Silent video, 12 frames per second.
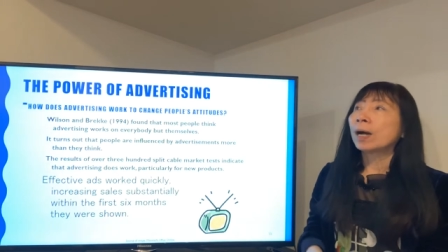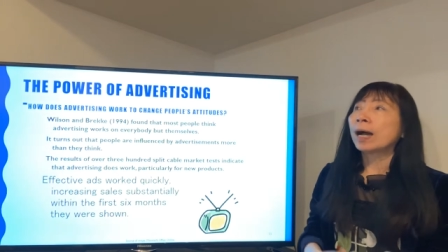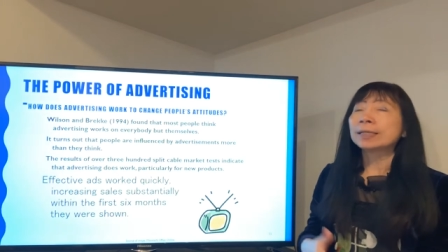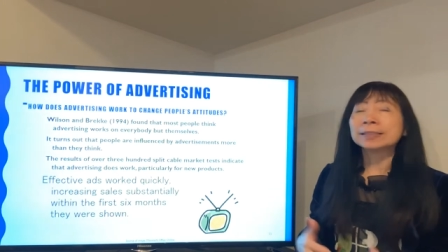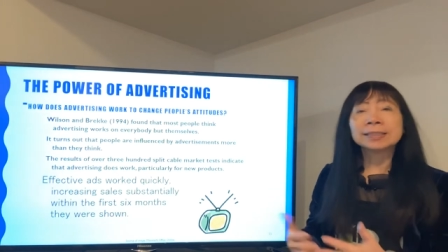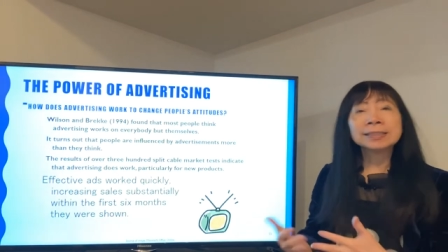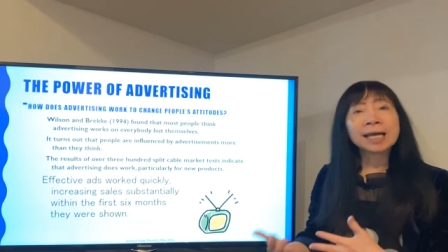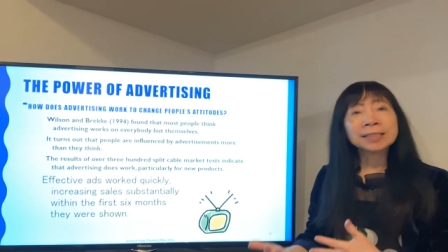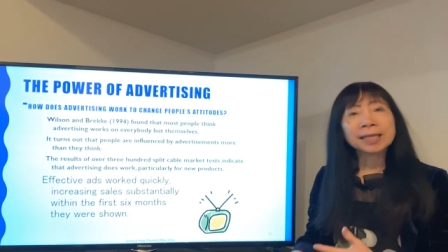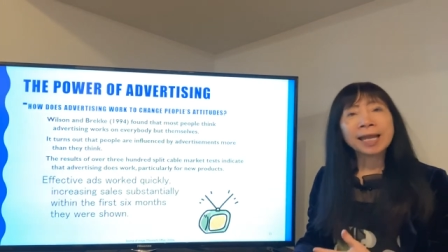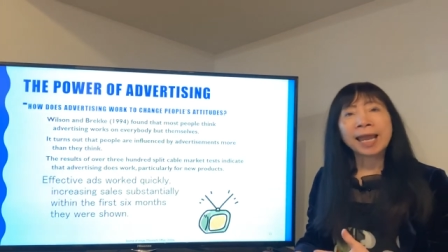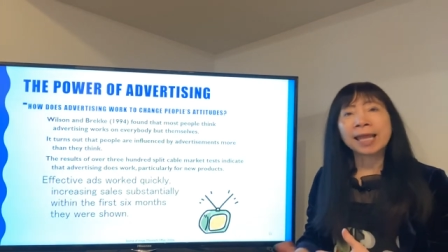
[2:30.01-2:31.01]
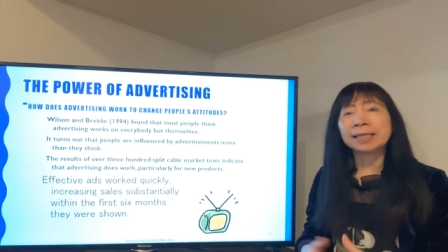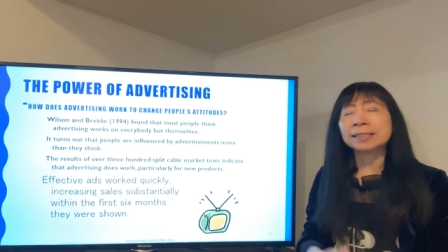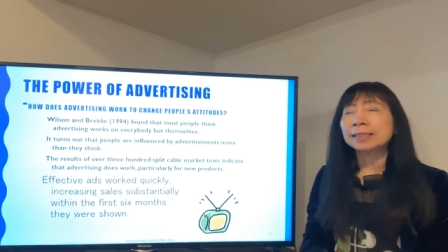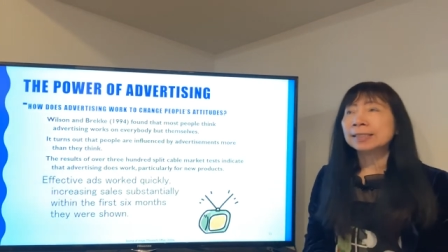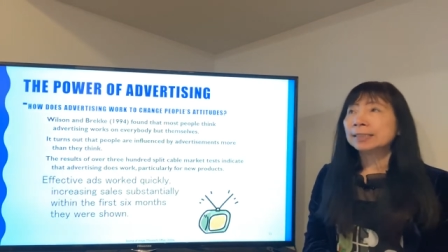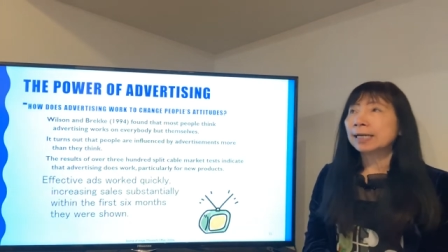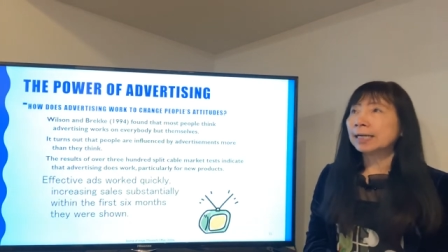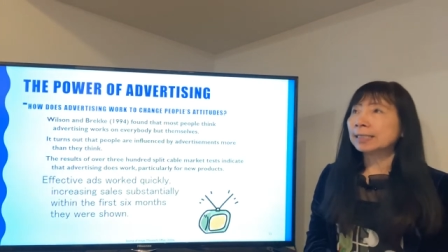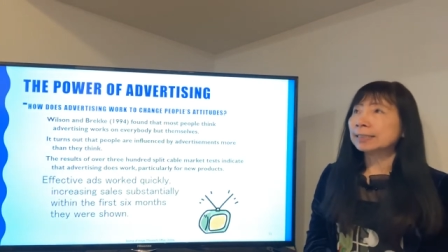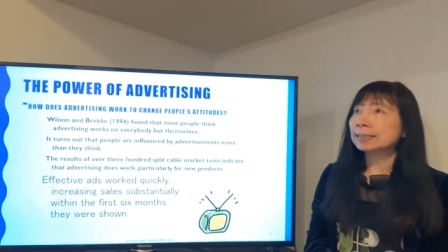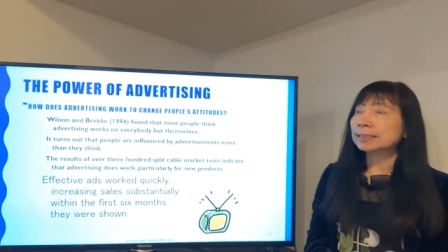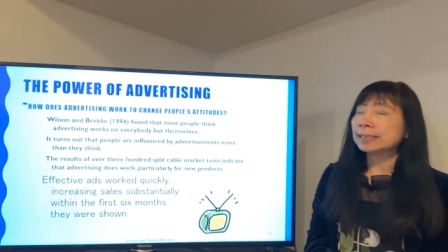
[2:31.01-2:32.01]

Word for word: On another hand, uh,